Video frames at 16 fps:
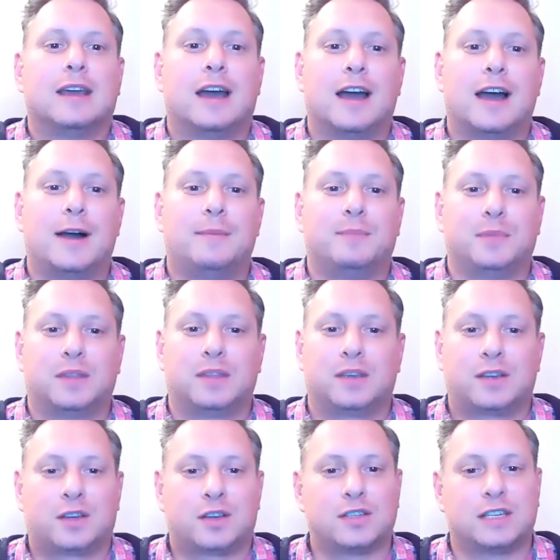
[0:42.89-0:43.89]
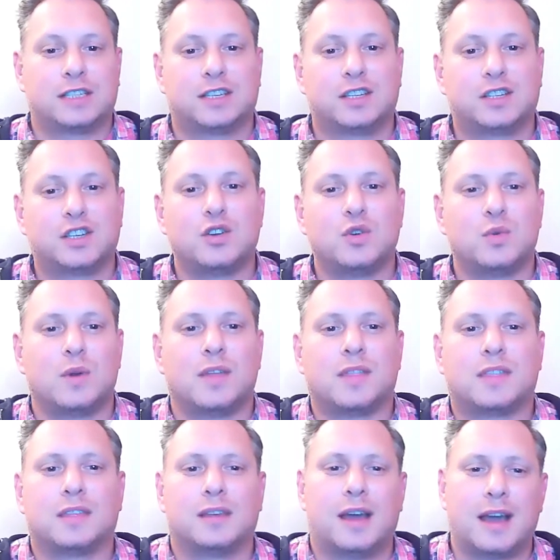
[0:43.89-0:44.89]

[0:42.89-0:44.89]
because it's to do with,